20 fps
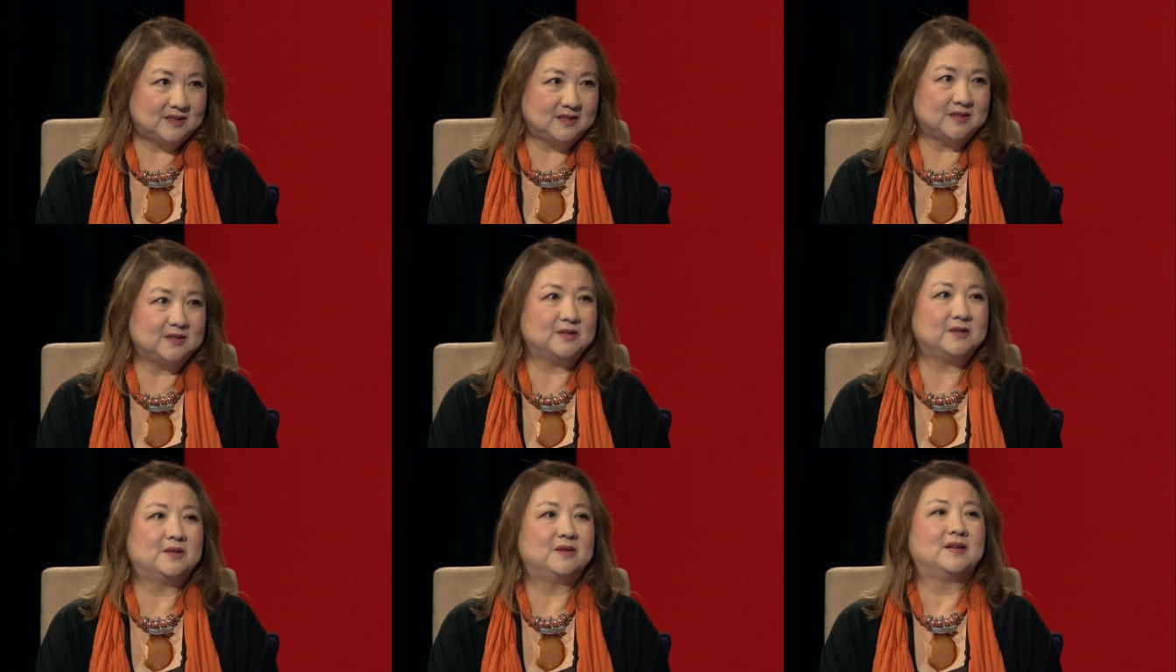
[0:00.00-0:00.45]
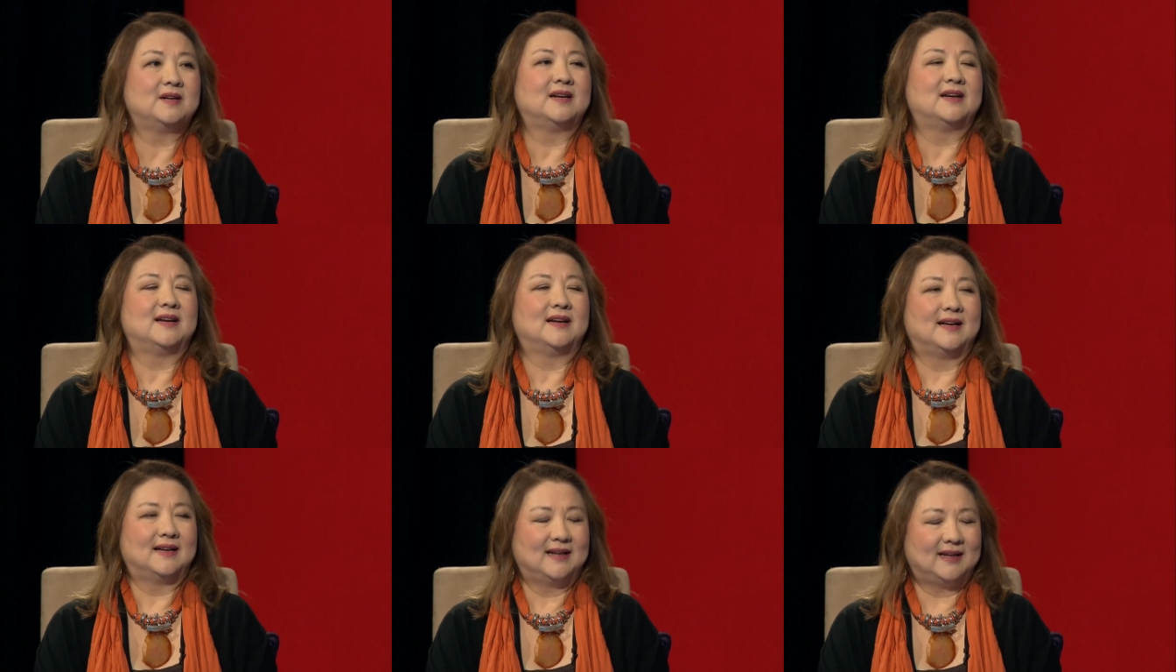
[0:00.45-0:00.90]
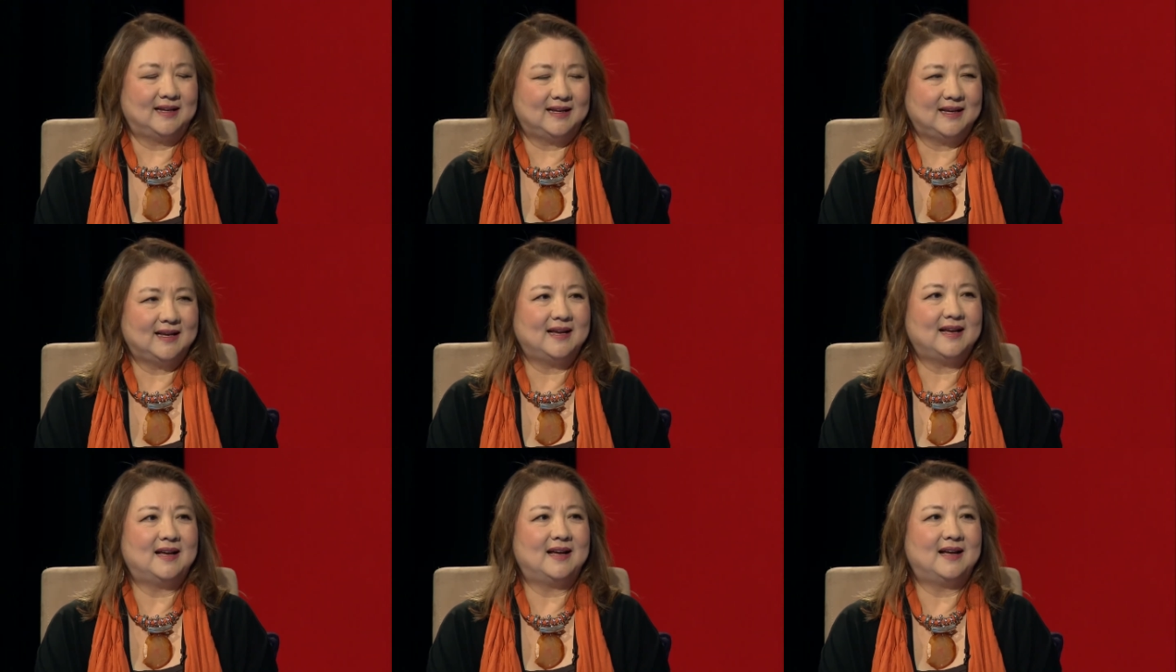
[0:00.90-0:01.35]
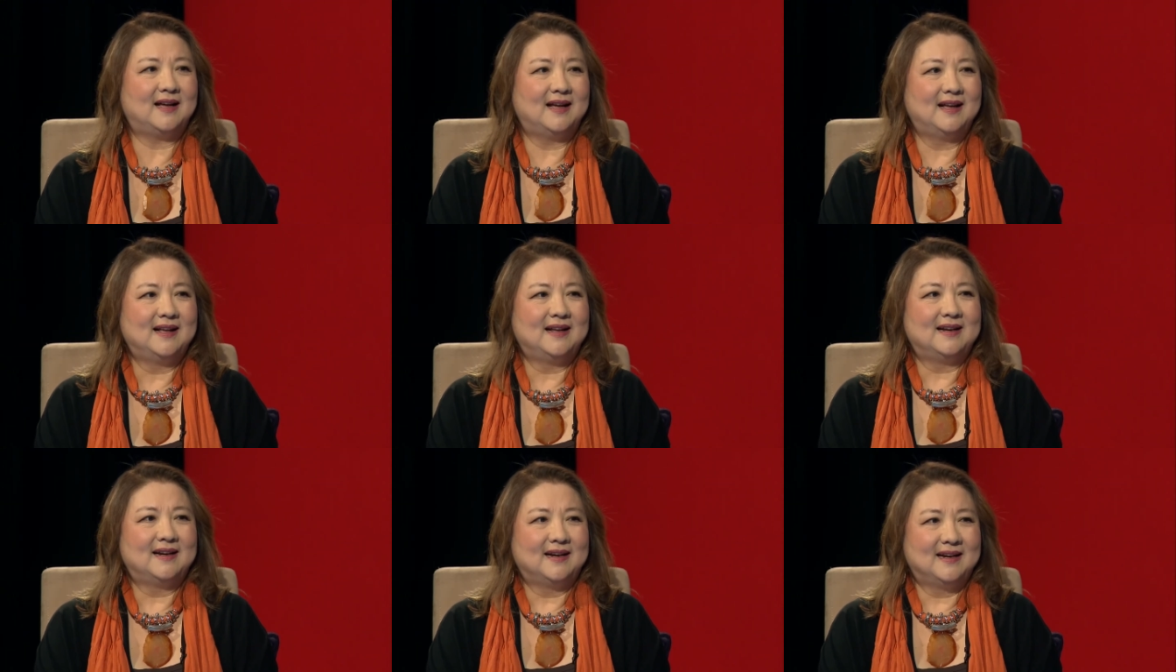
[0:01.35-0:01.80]
too yeah yeah
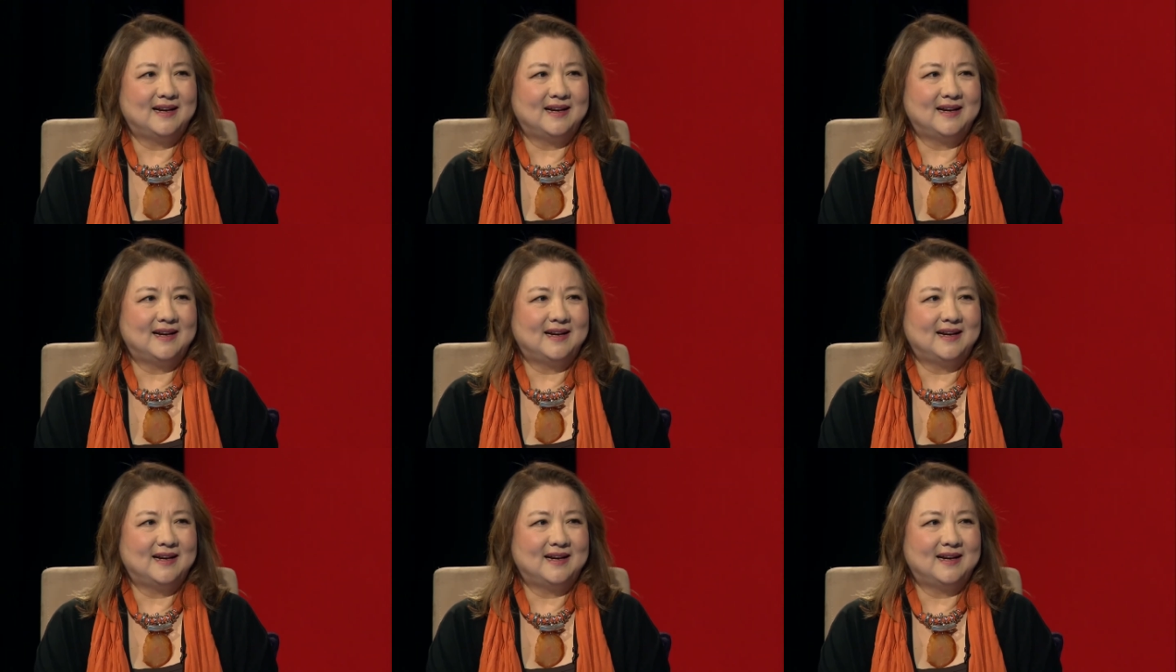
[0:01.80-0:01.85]
yeah